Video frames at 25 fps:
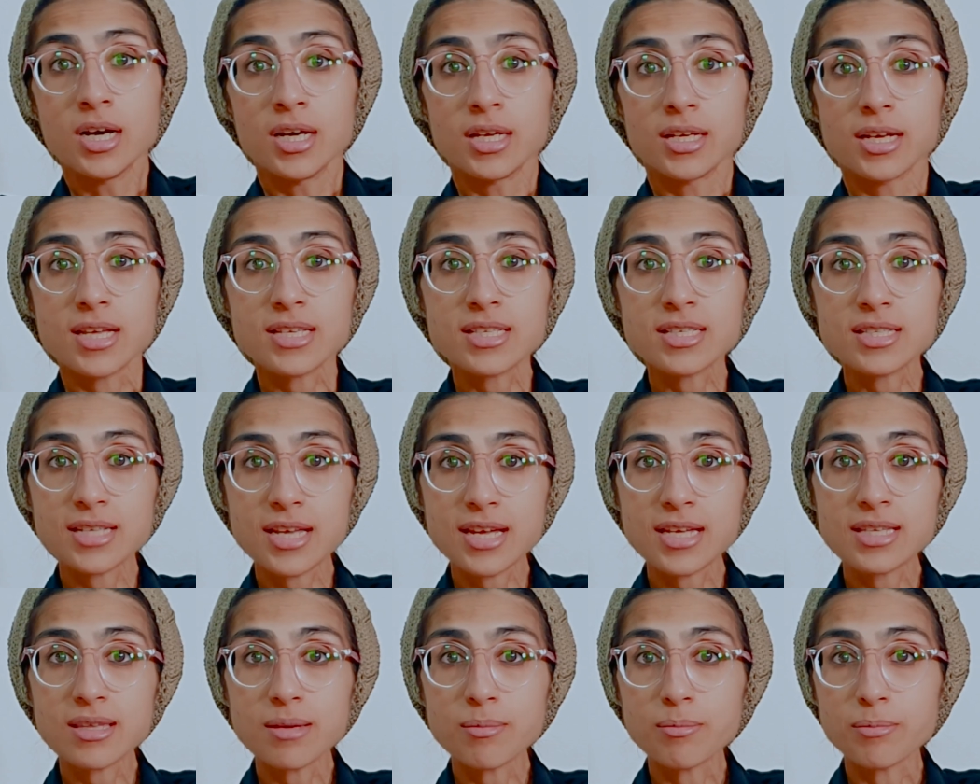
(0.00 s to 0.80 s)
Let's
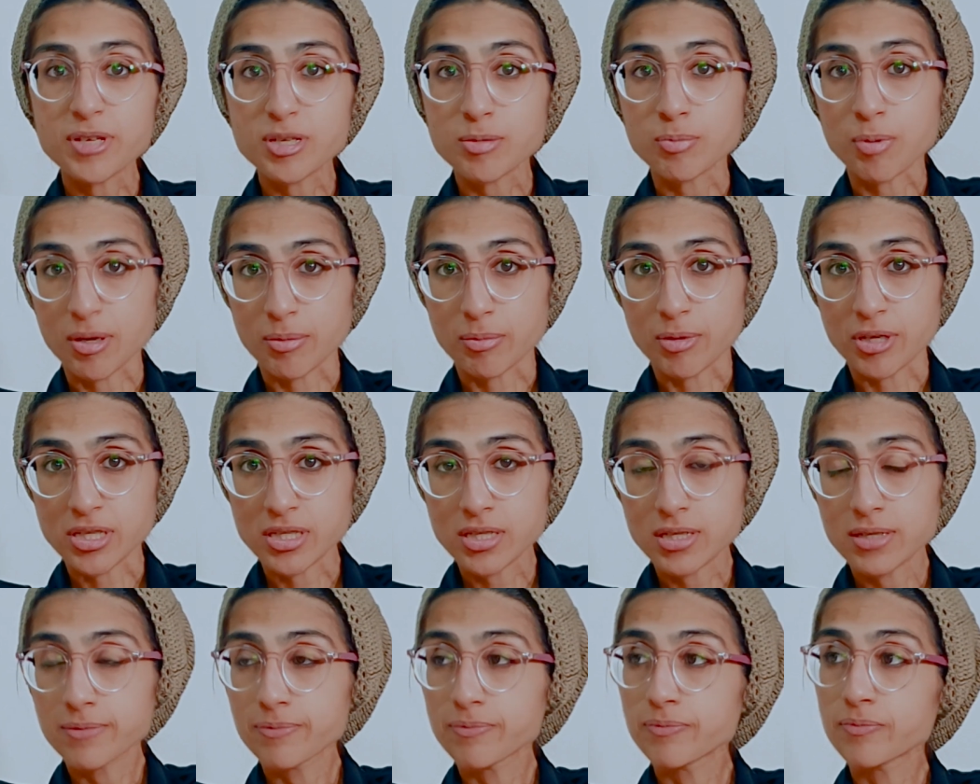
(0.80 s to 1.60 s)
take them bit by
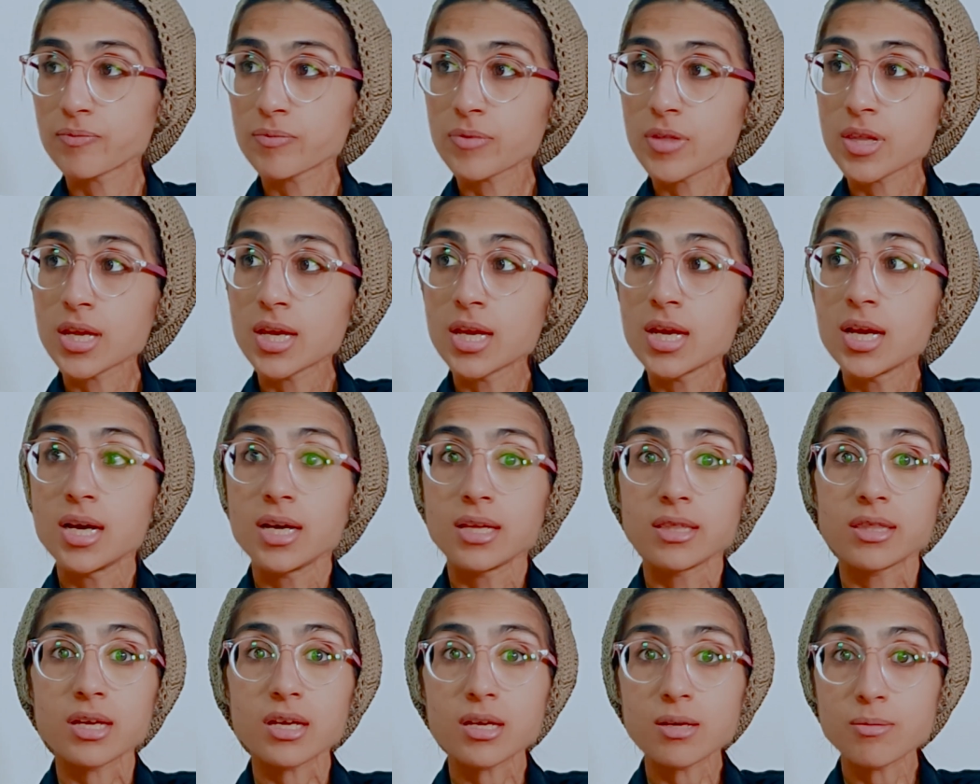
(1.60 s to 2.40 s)
bit.
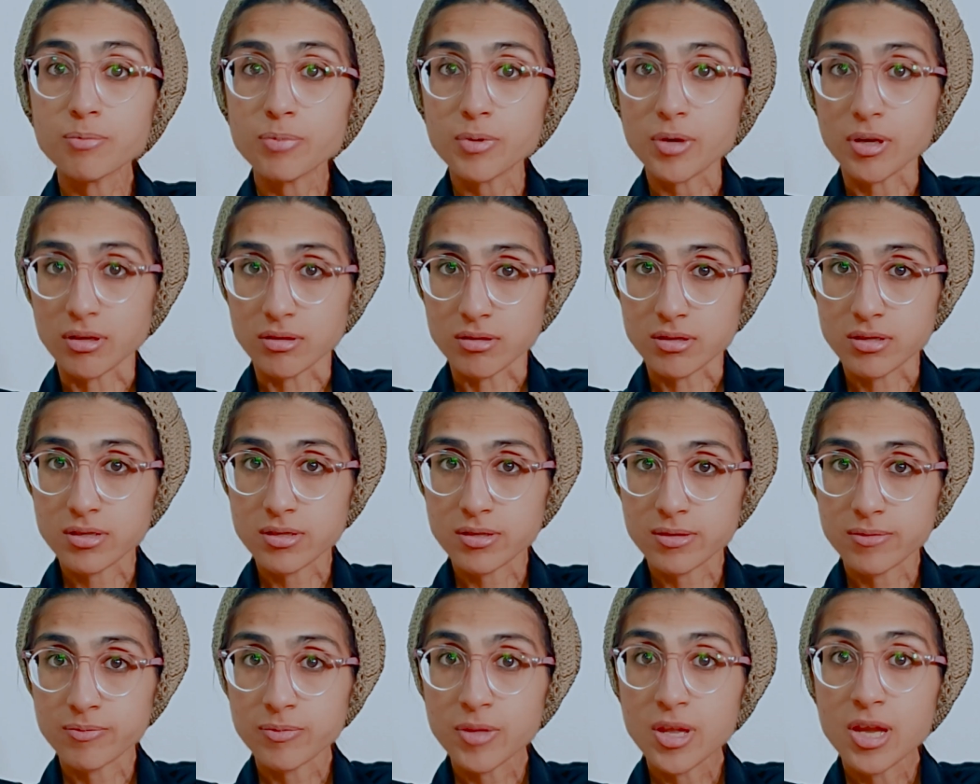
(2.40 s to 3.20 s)
The
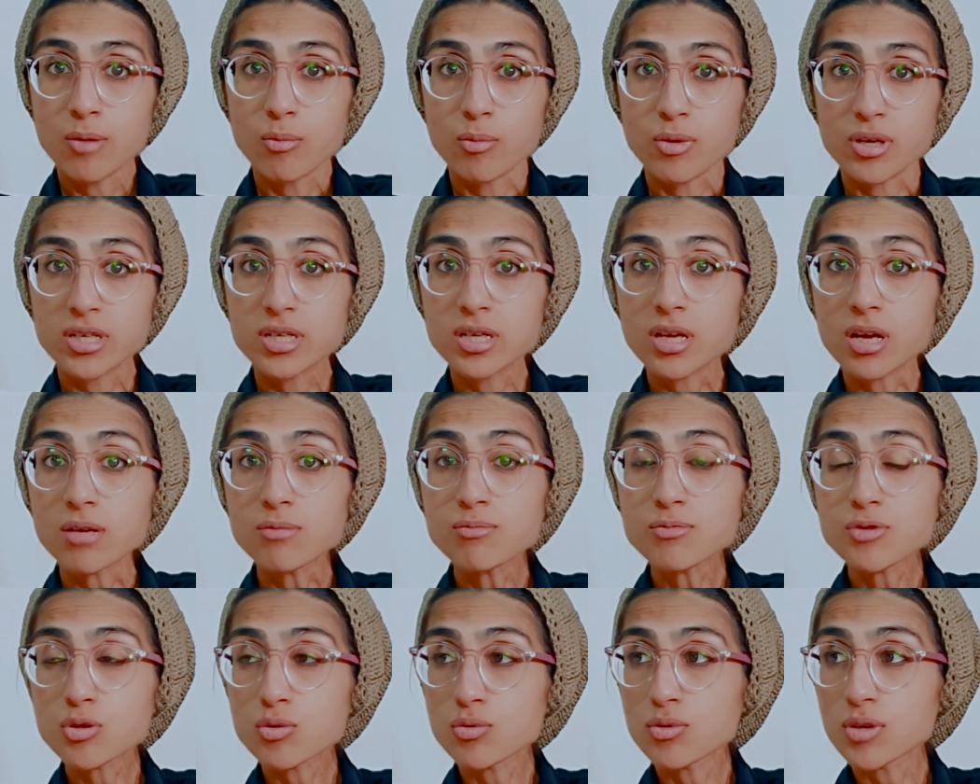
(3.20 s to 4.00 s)
implants. When it
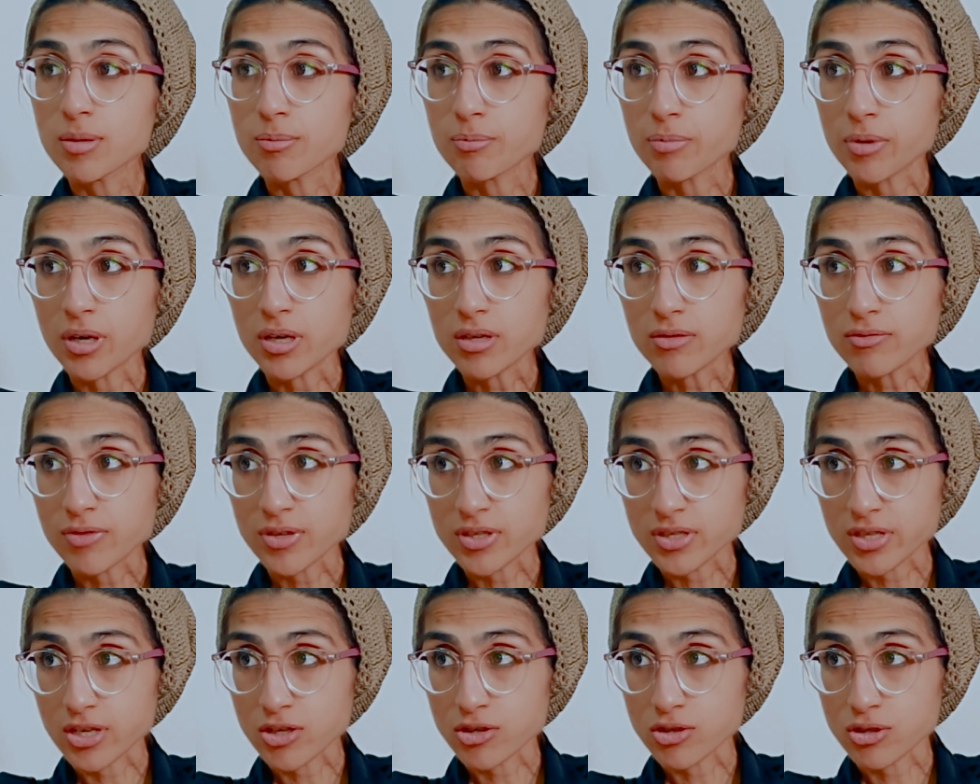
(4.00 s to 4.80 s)
comes to an implant
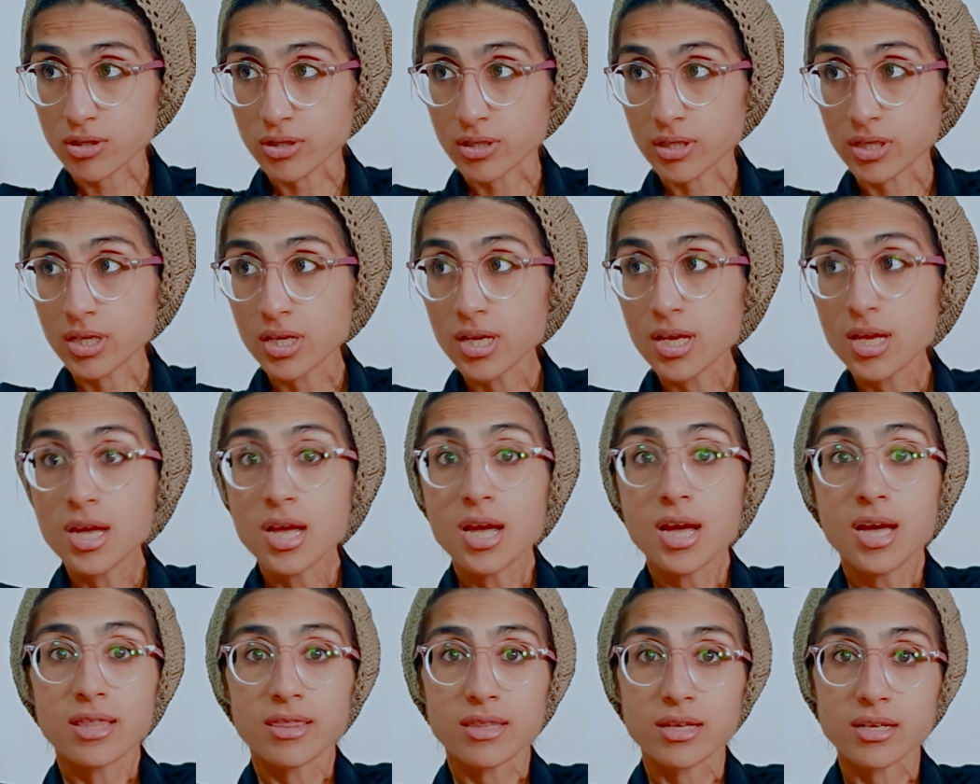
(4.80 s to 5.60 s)
fixation,
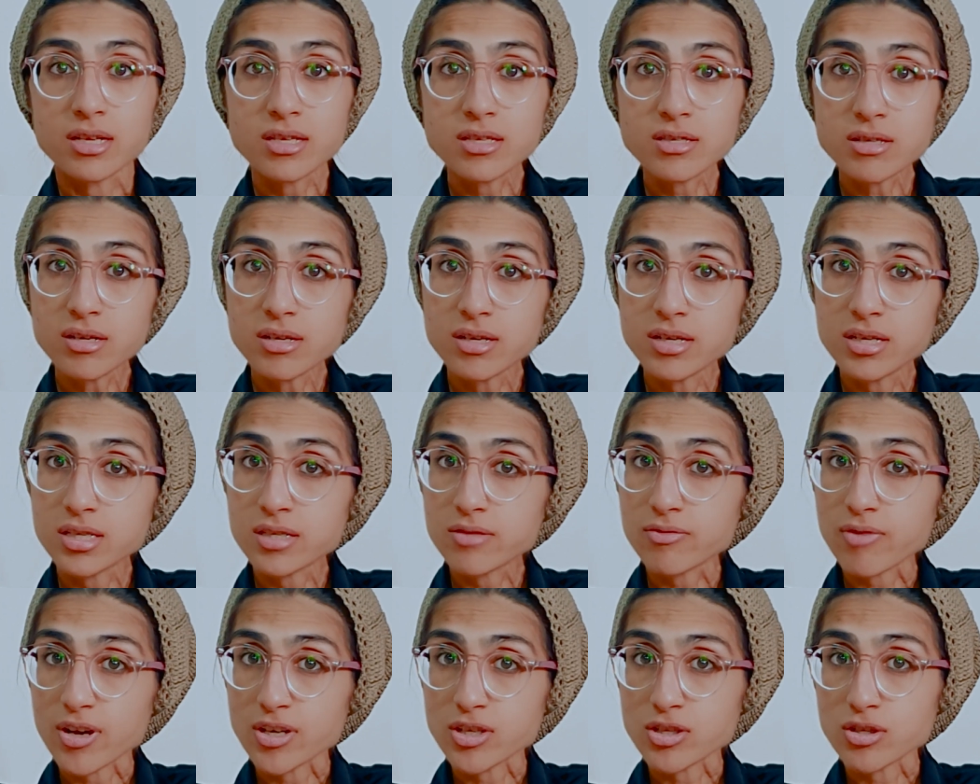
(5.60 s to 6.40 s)
the distal radius
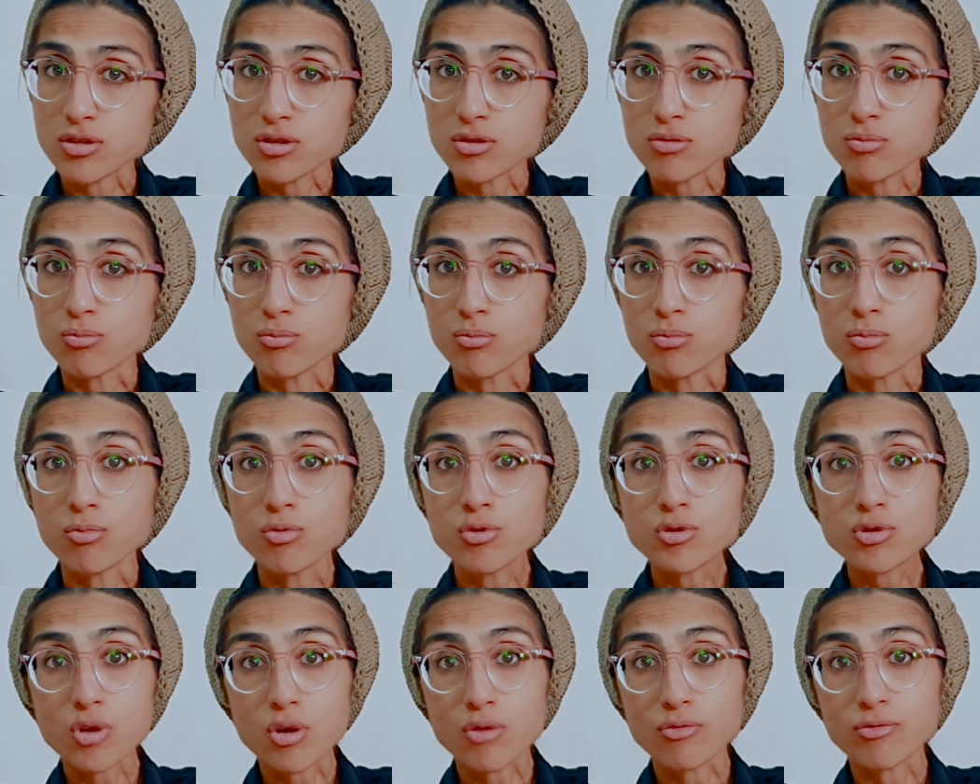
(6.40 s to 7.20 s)
fractures
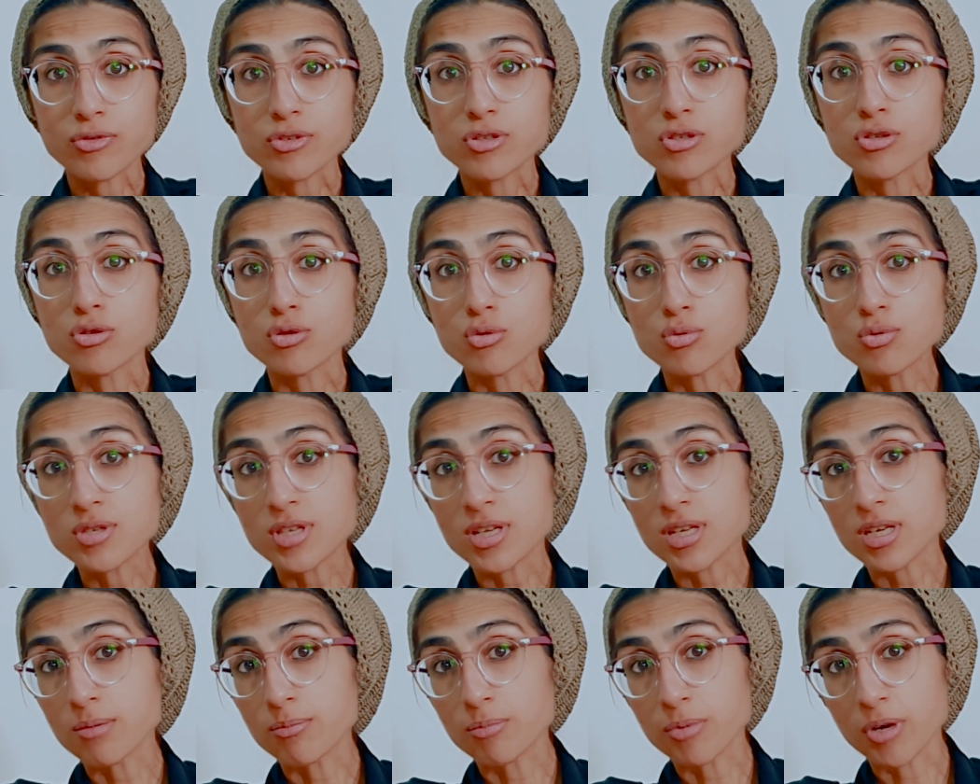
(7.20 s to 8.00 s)
most often use
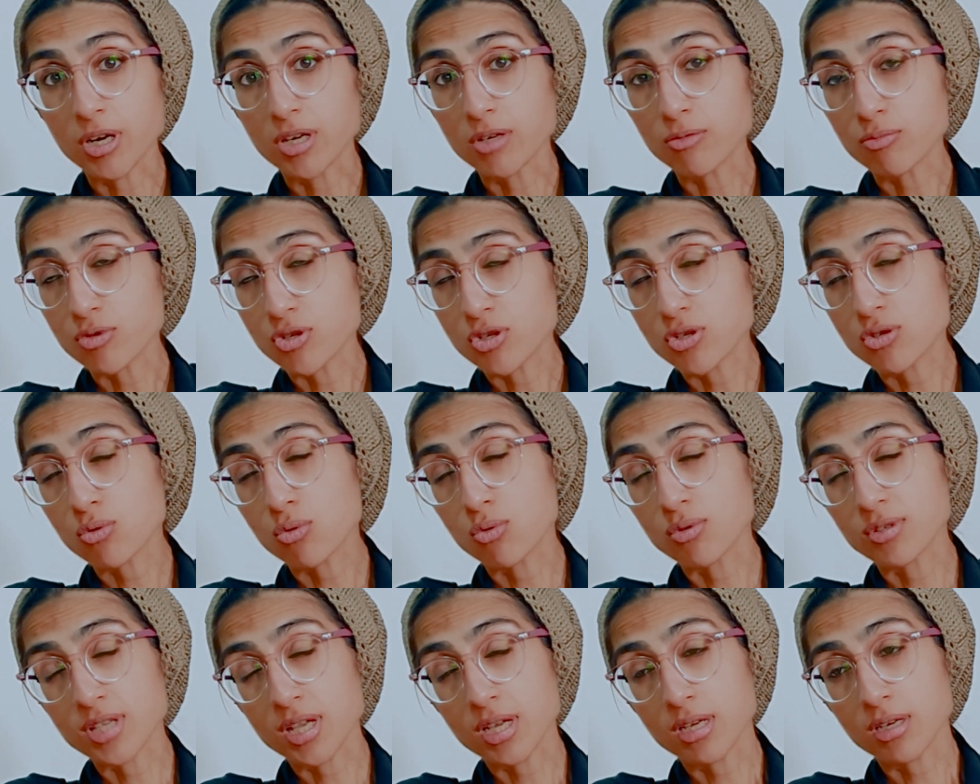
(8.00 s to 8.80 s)
an implant which is
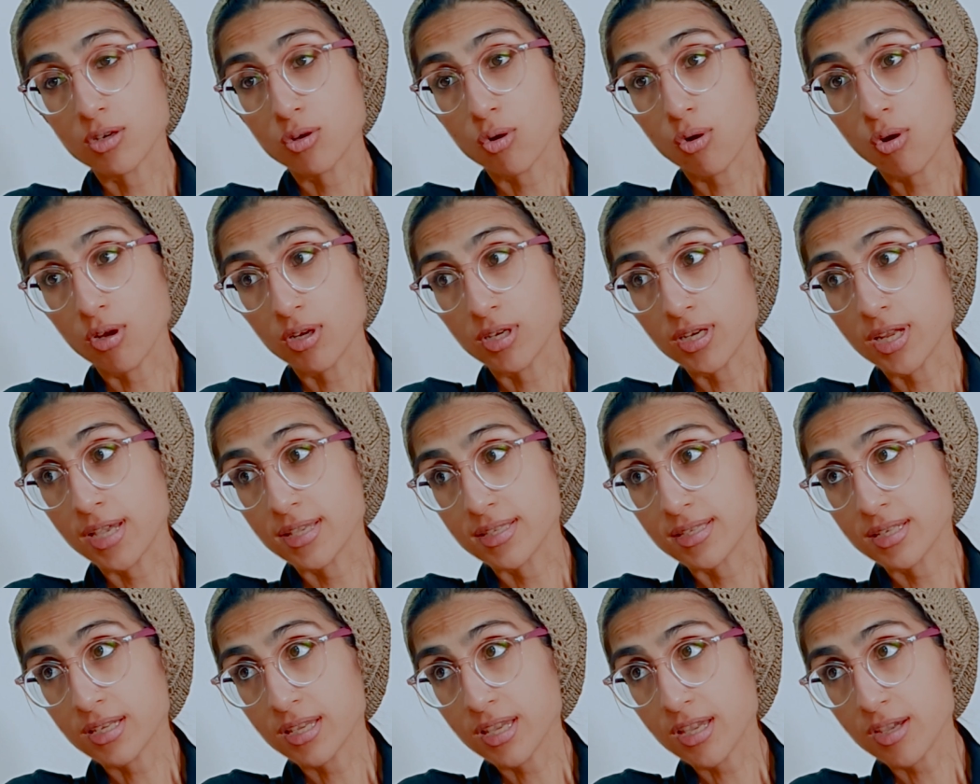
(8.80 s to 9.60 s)
called
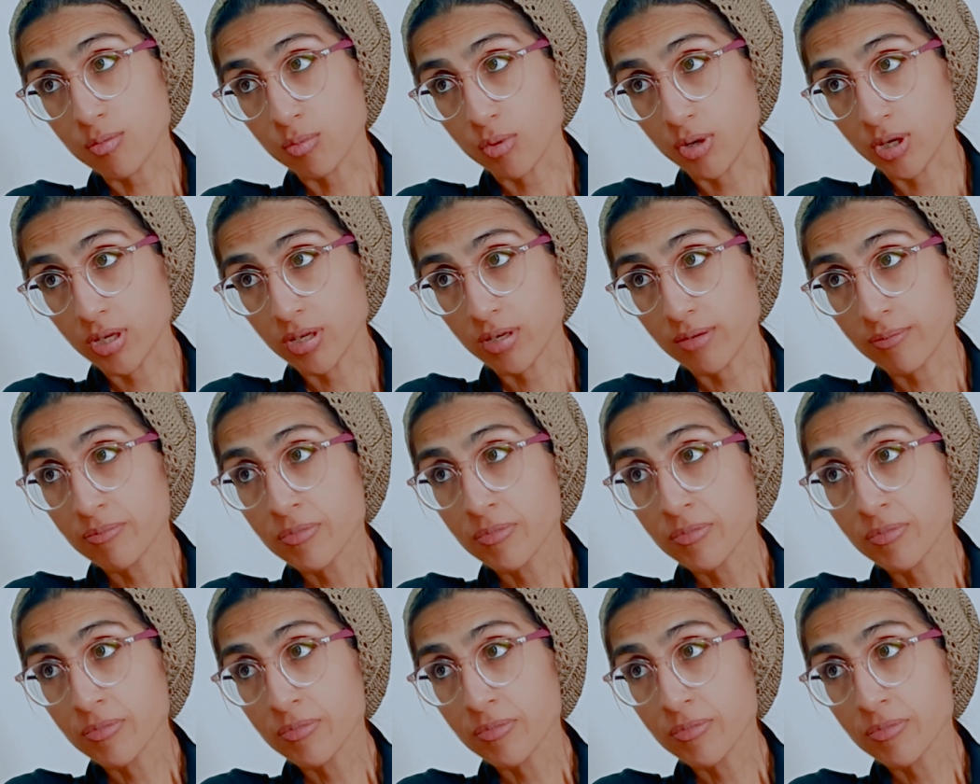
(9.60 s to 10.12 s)
as a K-wire.